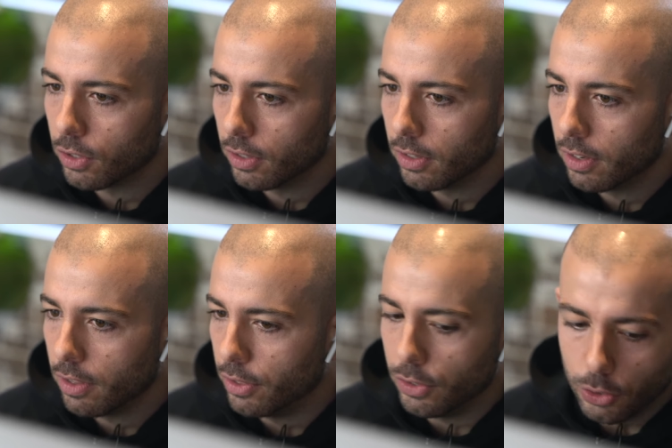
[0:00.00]
to
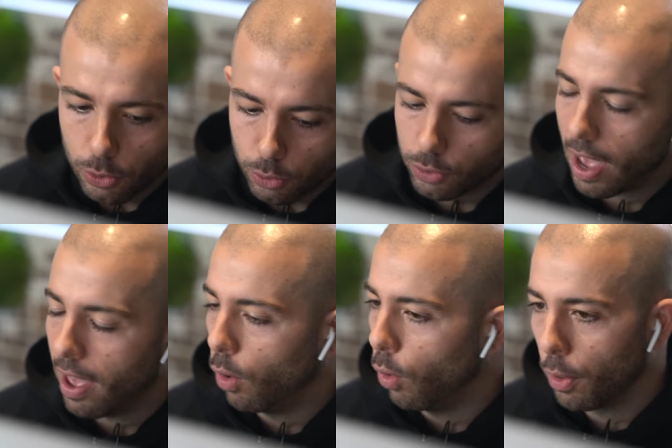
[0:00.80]
the news
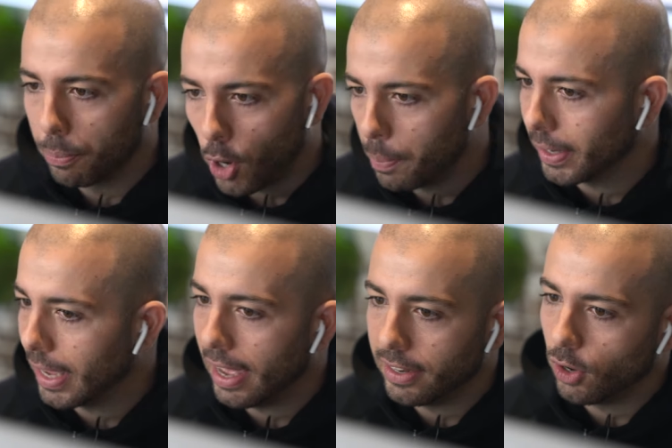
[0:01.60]
or the
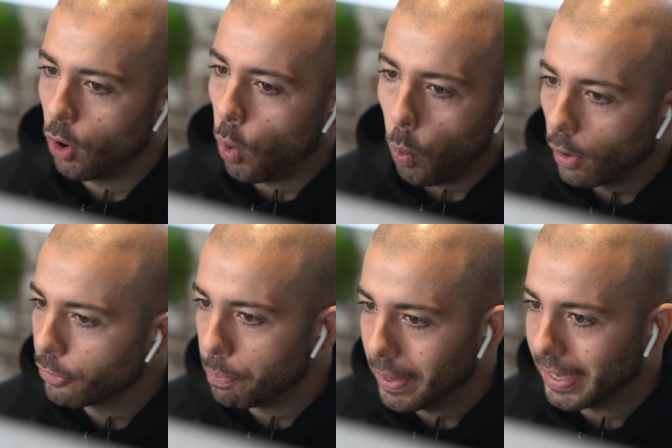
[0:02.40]
propaganda or
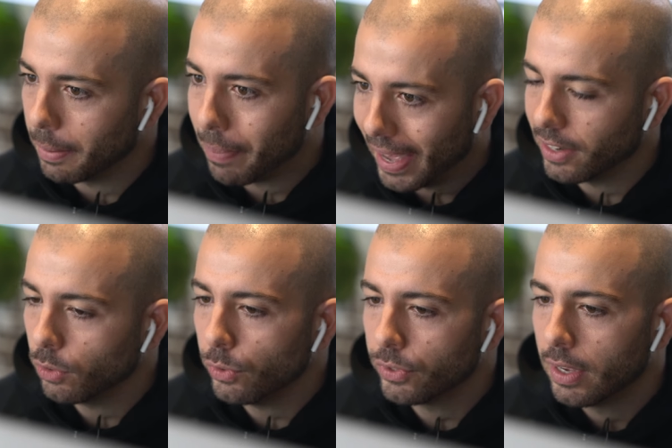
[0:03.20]
what's being
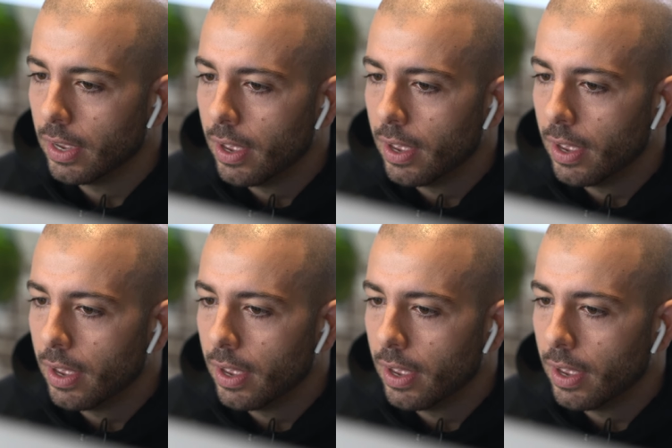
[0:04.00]
peddled,